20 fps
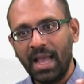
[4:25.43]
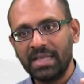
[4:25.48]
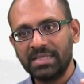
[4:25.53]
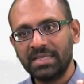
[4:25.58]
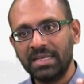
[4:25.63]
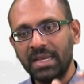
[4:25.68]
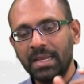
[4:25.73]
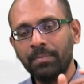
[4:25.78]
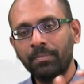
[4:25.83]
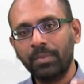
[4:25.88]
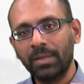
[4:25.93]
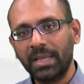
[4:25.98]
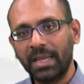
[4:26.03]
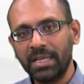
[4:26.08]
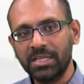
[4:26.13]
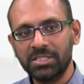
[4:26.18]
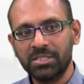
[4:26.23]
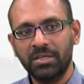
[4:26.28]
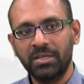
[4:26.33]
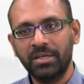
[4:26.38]
has an
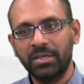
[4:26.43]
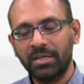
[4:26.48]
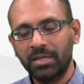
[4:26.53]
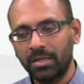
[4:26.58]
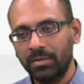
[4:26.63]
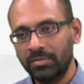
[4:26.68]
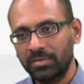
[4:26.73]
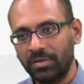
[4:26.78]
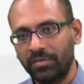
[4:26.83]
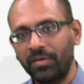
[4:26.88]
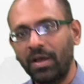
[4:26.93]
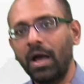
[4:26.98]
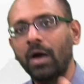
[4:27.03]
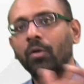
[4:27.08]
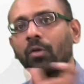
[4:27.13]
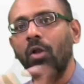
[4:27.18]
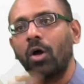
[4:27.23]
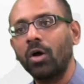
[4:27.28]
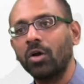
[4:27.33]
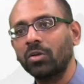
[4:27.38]
implication in terms of
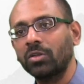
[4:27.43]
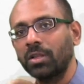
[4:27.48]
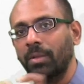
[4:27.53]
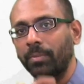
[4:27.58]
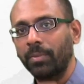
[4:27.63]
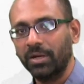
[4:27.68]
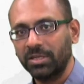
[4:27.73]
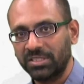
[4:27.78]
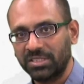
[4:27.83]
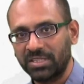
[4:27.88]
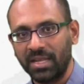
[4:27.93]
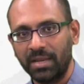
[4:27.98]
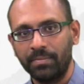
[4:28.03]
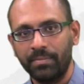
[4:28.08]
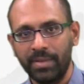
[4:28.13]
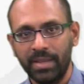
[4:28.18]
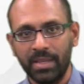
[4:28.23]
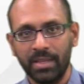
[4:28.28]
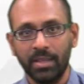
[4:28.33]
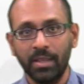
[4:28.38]
how long the burst
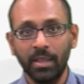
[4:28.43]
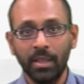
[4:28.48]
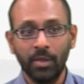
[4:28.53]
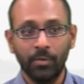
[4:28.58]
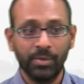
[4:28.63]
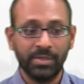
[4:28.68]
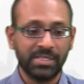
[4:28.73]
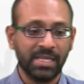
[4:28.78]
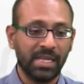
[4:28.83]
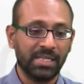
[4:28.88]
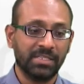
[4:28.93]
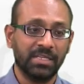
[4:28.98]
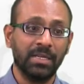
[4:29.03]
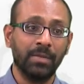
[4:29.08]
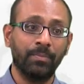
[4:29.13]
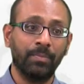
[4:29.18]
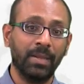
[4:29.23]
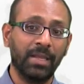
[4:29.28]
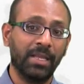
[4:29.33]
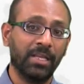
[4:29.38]
can be, which has
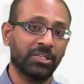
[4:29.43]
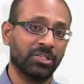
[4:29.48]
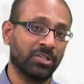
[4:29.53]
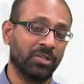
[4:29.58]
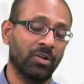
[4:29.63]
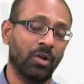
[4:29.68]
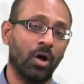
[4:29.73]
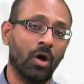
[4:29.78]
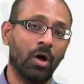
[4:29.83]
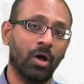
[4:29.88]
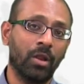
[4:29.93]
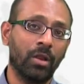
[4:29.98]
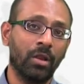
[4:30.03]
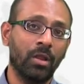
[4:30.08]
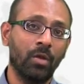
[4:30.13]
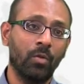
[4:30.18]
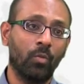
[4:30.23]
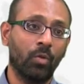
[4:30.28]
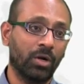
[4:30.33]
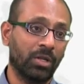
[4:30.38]
an implication on
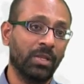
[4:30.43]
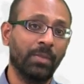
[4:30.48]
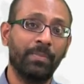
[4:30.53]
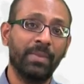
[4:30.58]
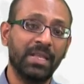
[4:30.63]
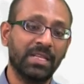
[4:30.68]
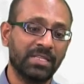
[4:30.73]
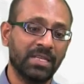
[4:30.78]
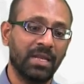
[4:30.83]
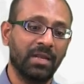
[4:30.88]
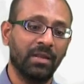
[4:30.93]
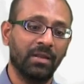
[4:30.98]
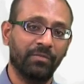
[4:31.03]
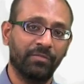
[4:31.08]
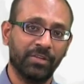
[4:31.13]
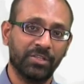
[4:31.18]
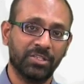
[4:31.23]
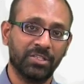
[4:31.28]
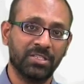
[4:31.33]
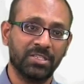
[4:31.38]
what the peak channel
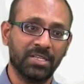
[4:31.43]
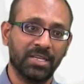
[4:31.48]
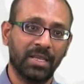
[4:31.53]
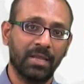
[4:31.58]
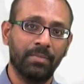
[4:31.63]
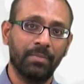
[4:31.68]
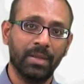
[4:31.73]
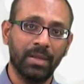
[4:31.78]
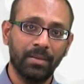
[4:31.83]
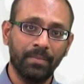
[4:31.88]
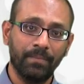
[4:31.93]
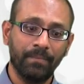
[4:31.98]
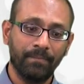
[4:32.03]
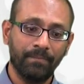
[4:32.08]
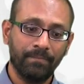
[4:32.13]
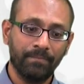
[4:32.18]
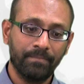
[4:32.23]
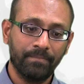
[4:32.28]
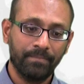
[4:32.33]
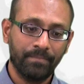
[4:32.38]
efficiency can be.
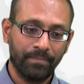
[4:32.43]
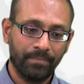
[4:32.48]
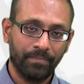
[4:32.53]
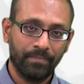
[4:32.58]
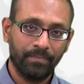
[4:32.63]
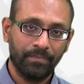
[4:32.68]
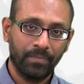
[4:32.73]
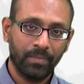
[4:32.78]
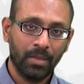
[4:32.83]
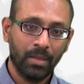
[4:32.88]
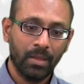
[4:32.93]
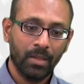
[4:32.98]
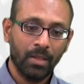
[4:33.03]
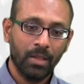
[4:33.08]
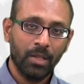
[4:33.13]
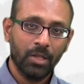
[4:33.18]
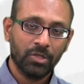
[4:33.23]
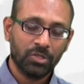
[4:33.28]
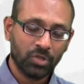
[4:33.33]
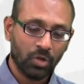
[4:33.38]

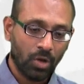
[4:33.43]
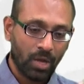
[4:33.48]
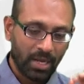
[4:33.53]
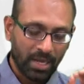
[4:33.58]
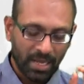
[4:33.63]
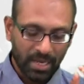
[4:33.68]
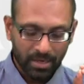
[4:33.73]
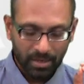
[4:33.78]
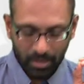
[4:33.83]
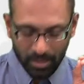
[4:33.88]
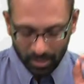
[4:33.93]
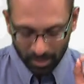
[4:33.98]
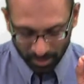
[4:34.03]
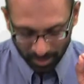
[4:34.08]
So again,